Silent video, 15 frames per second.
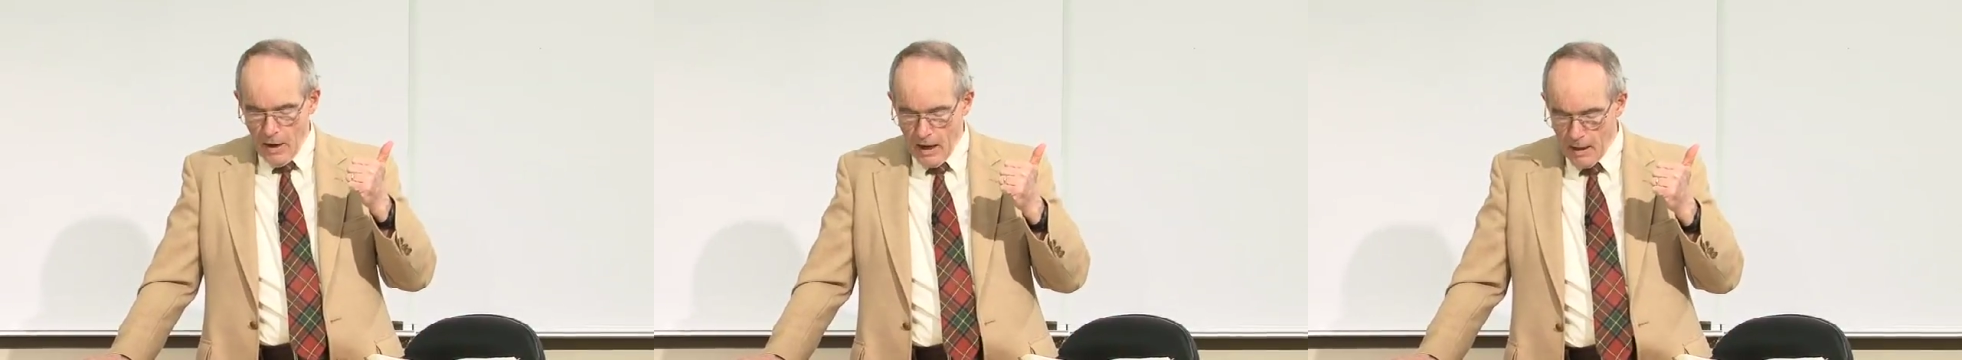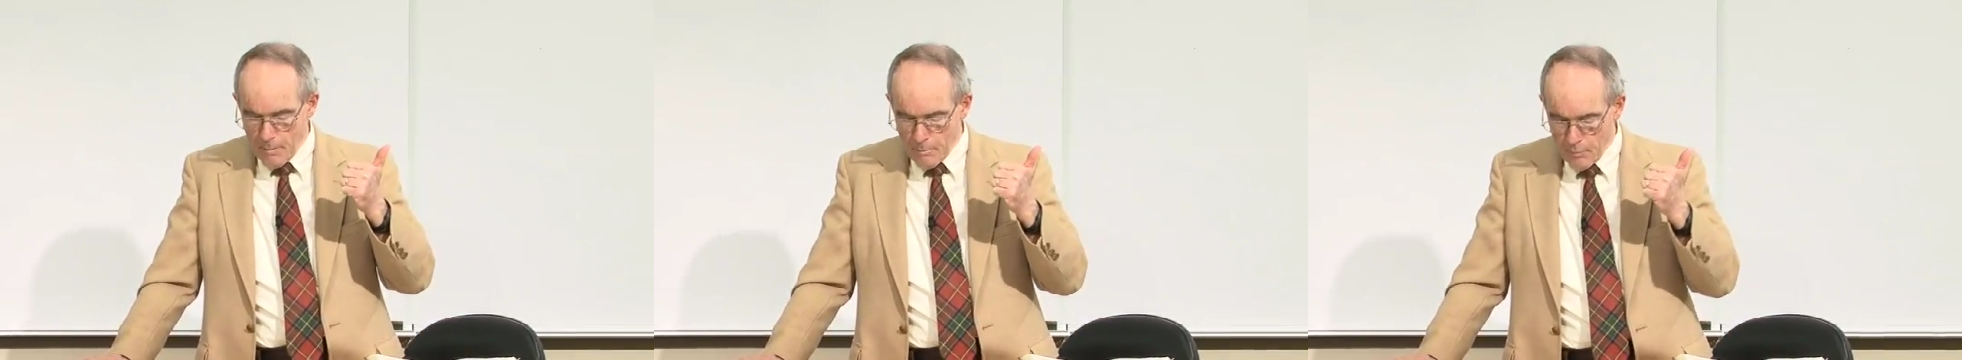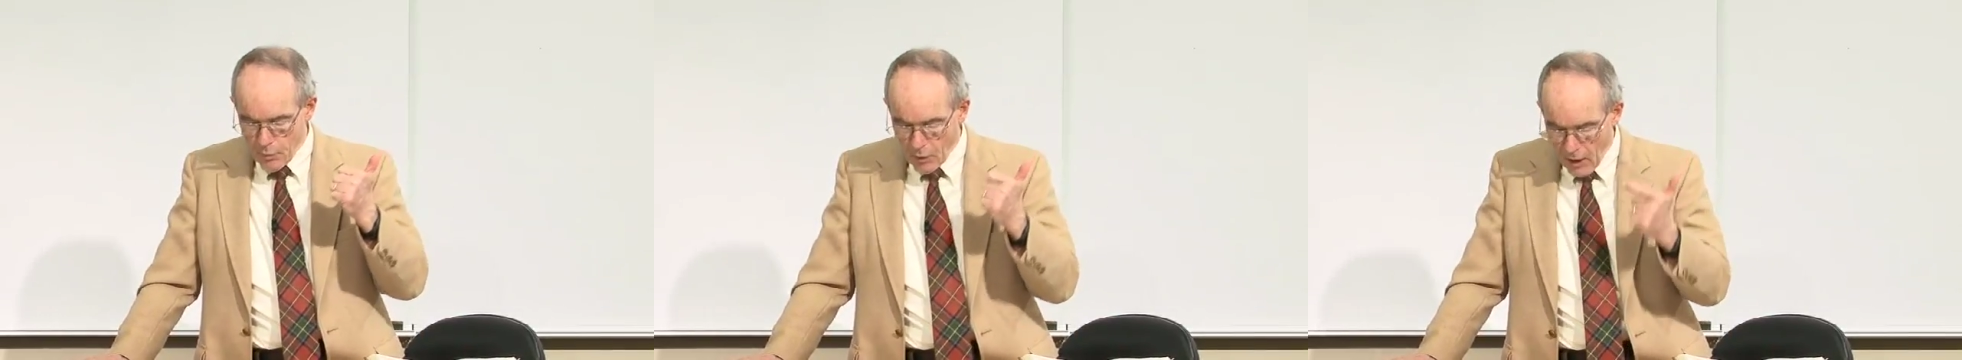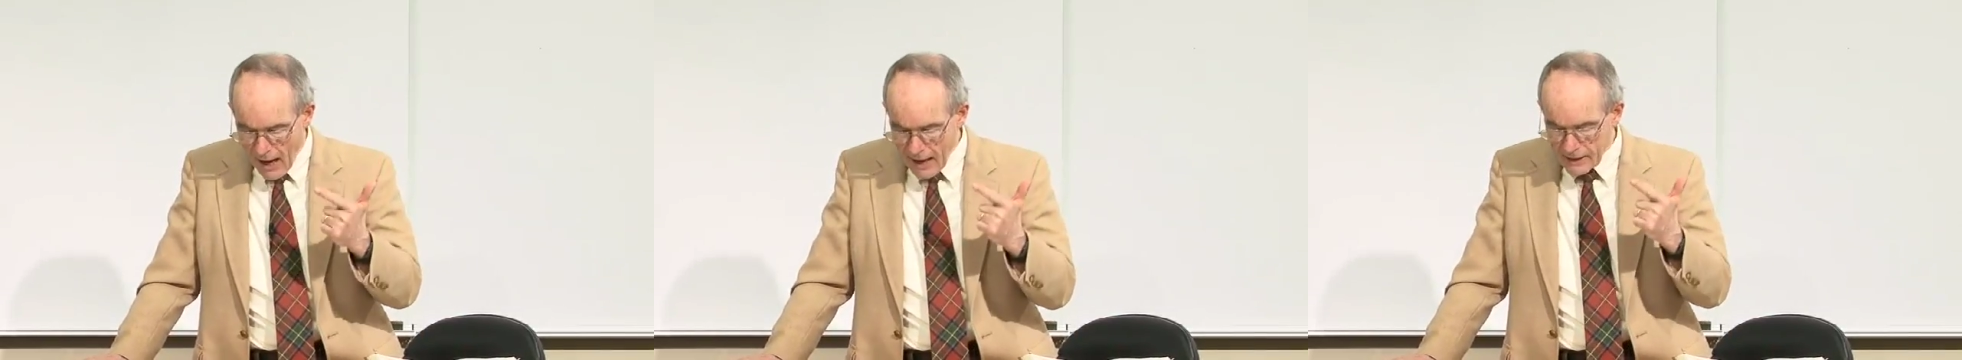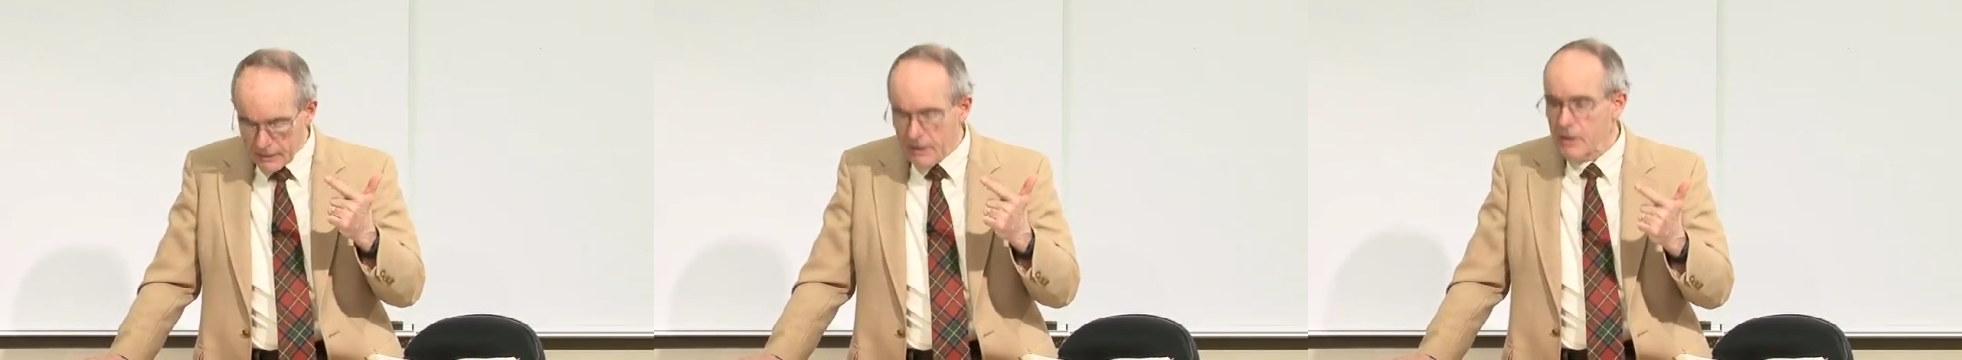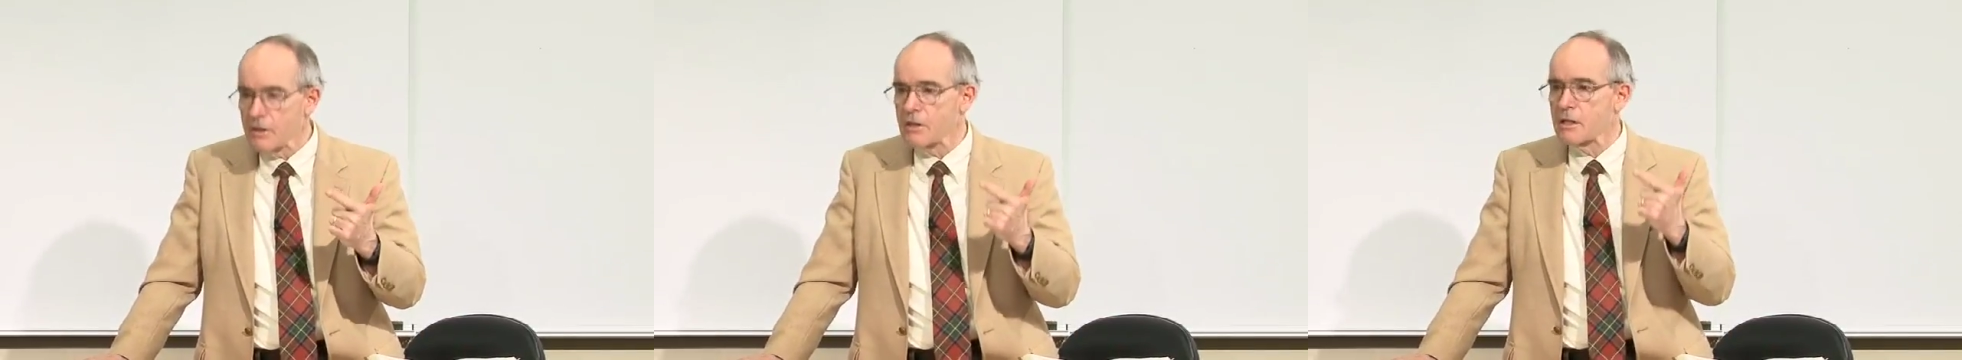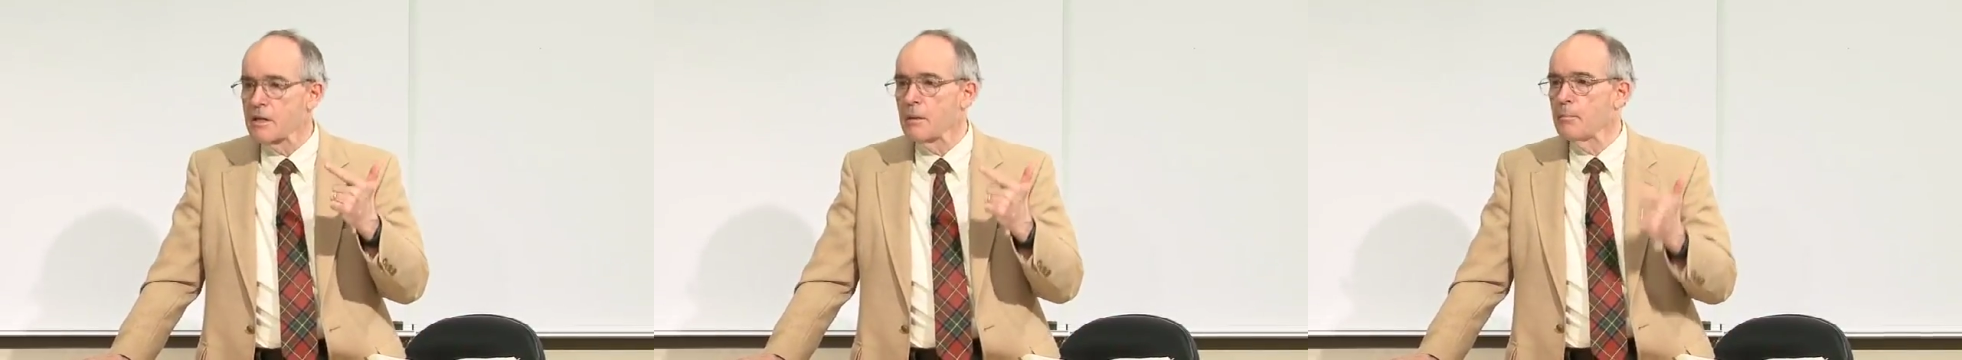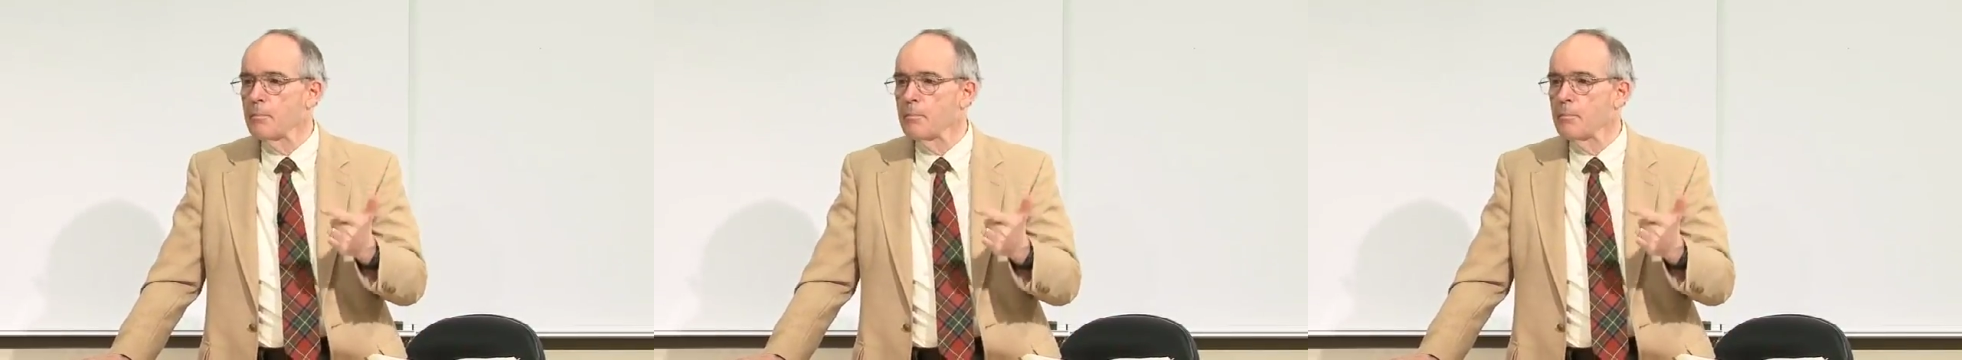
uh, practiced